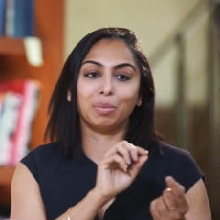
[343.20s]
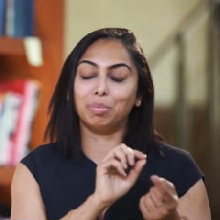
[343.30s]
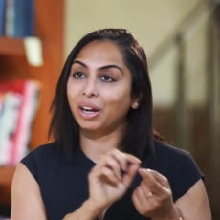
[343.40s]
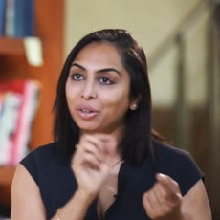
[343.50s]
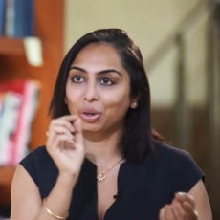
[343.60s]
a
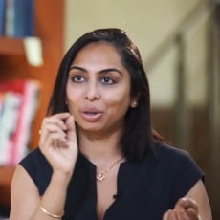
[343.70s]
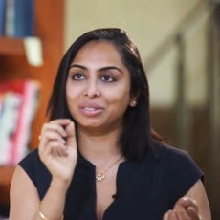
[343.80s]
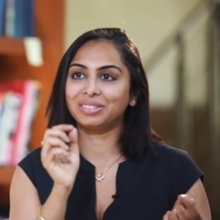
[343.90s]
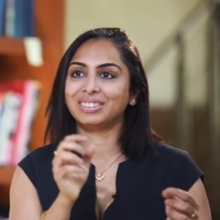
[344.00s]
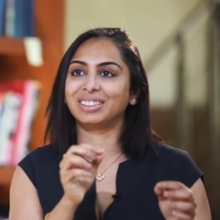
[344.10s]
blood draw,
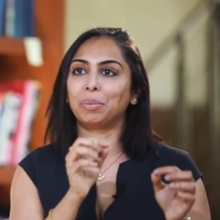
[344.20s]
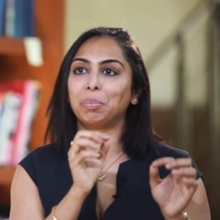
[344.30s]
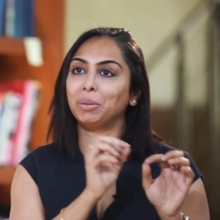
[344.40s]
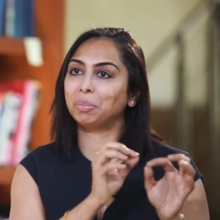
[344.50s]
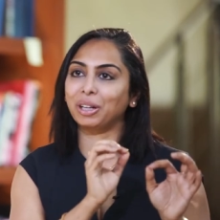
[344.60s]
a
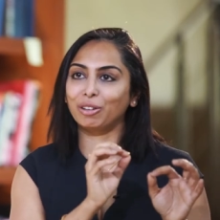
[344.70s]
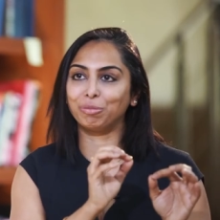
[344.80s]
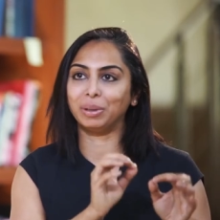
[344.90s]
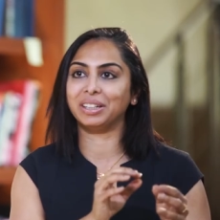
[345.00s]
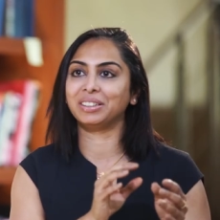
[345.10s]
pinprick
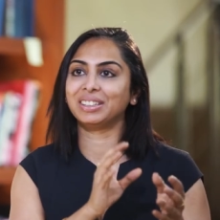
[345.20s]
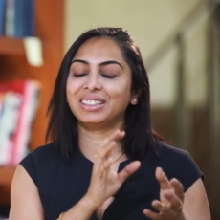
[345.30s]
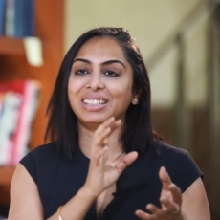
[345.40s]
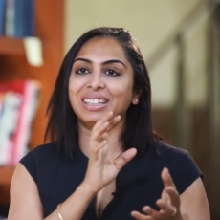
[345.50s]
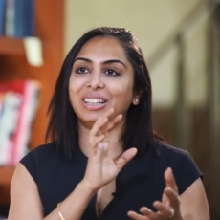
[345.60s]
of blood,
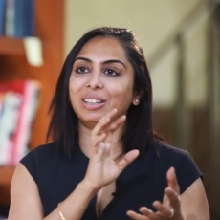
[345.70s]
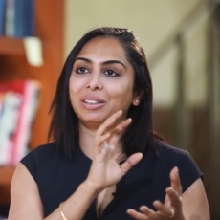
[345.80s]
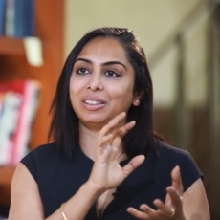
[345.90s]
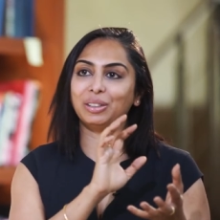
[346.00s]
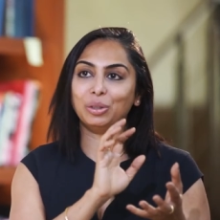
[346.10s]

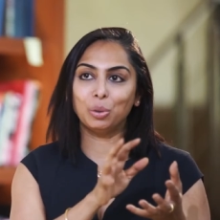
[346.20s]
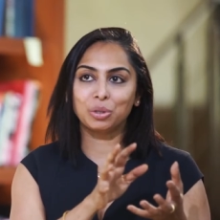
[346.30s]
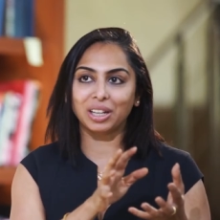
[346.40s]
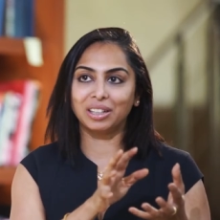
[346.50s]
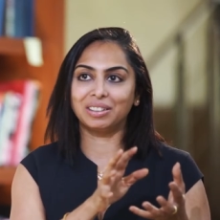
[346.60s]
uh,
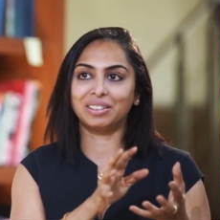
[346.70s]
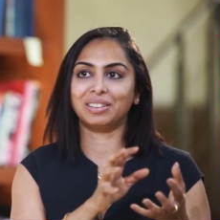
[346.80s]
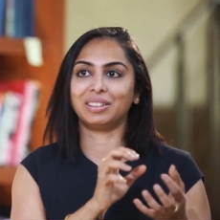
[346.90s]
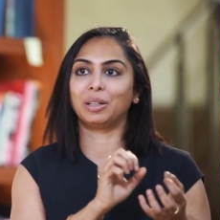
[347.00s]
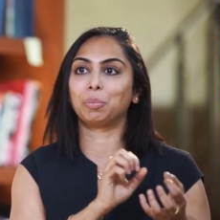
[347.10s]
use our
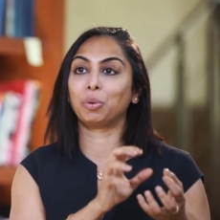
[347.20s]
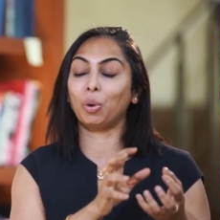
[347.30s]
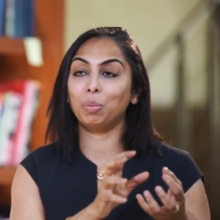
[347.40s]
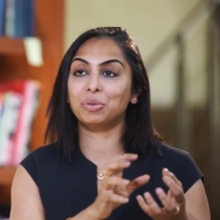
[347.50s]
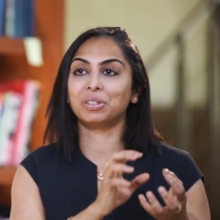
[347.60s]
uh,
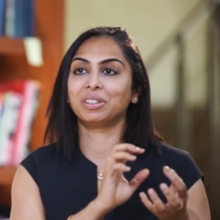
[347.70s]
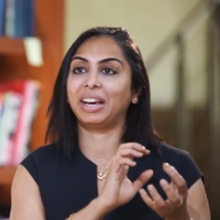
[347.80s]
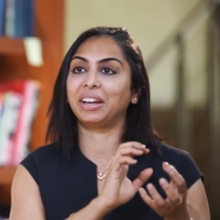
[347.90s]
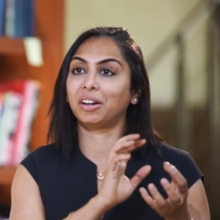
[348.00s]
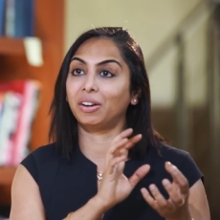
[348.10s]
probes
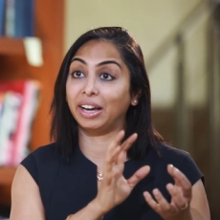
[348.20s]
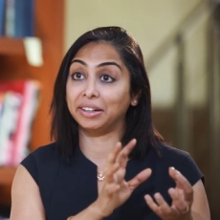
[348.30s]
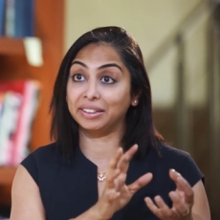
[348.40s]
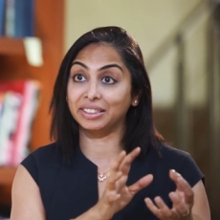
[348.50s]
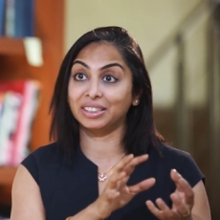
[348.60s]
and our
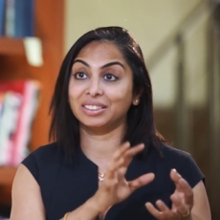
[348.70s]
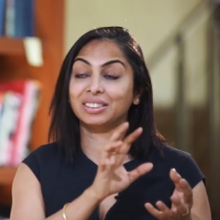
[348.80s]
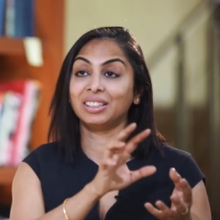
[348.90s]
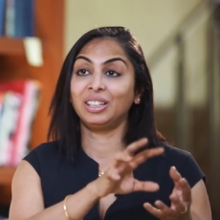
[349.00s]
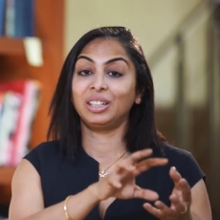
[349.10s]

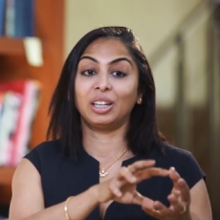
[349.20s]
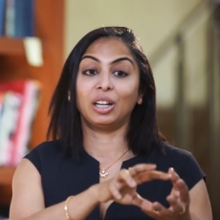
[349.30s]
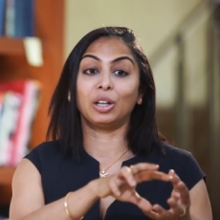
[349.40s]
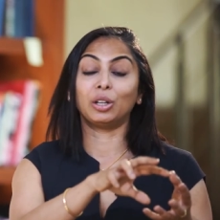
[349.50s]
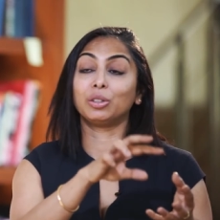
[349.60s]
analytics
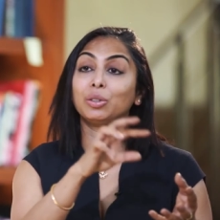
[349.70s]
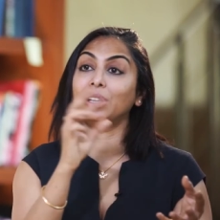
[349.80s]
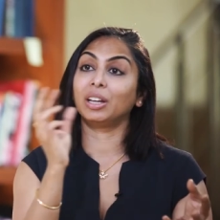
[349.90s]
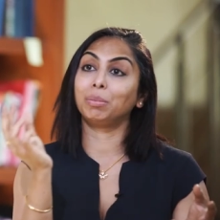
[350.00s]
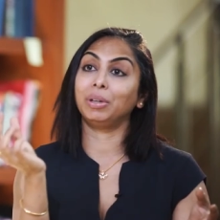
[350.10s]
uh, to
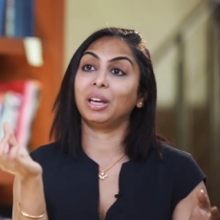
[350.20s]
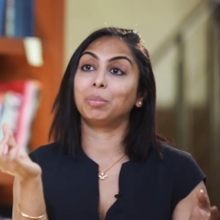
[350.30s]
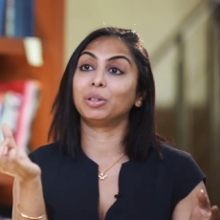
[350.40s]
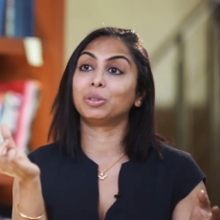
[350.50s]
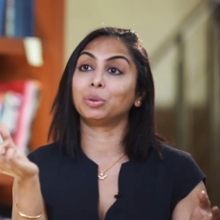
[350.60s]
then be
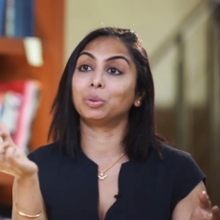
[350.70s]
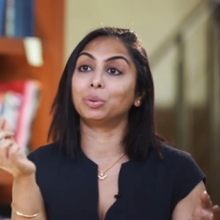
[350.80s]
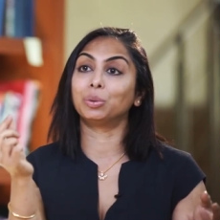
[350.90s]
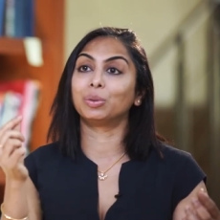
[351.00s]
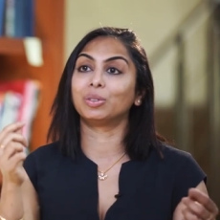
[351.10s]
able
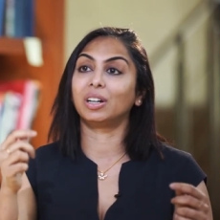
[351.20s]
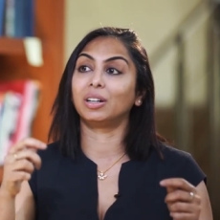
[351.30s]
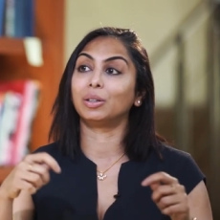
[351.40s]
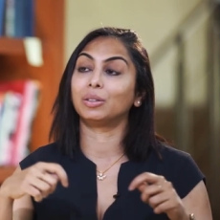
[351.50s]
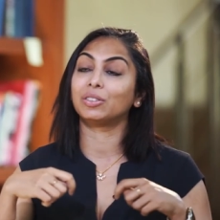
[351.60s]
to
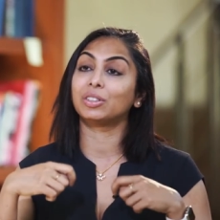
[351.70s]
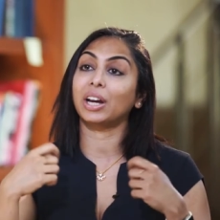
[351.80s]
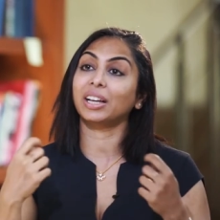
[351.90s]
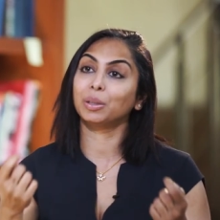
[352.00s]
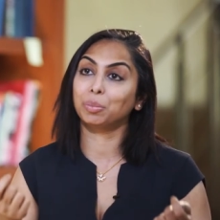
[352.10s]

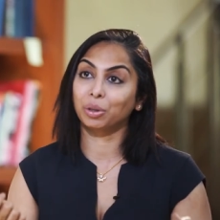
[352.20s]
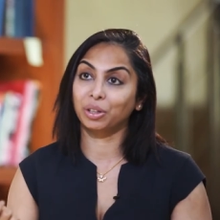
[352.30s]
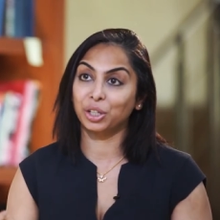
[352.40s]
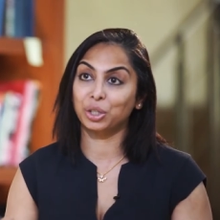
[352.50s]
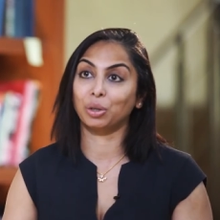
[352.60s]
track the
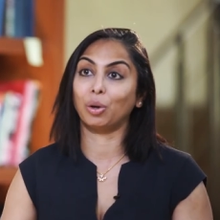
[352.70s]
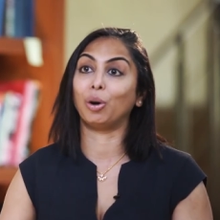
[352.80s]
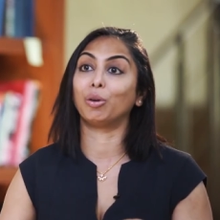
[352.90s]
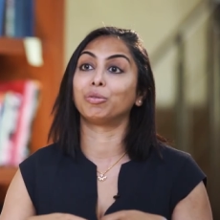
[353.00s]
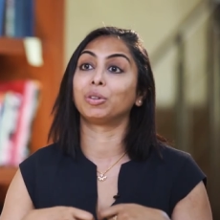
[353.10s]
progression
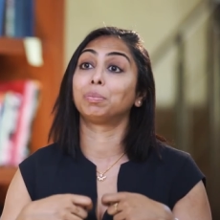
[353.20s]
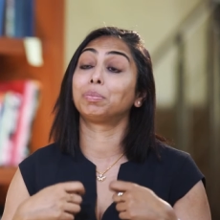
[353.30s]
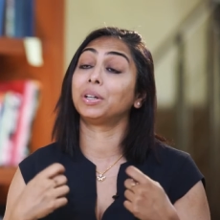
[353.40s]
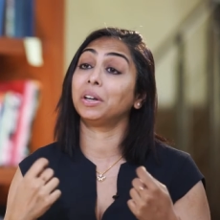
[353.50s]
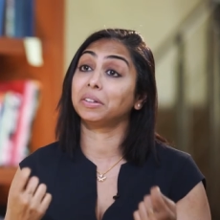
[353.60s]
of,
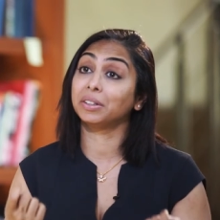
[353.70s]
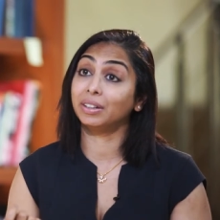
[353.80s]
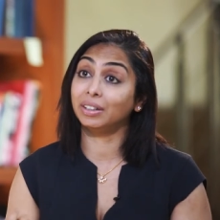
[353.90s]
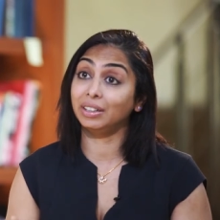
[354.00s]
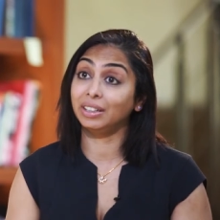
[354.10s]
predict
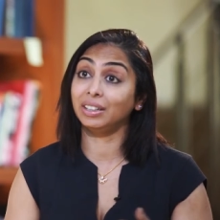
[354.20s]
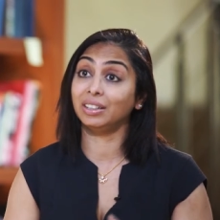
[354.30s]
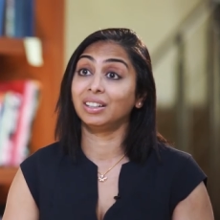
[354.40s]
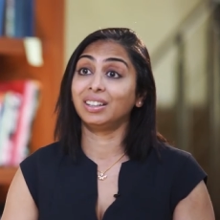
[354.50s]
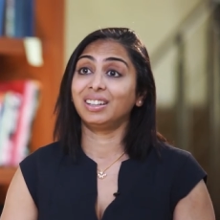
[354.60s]
early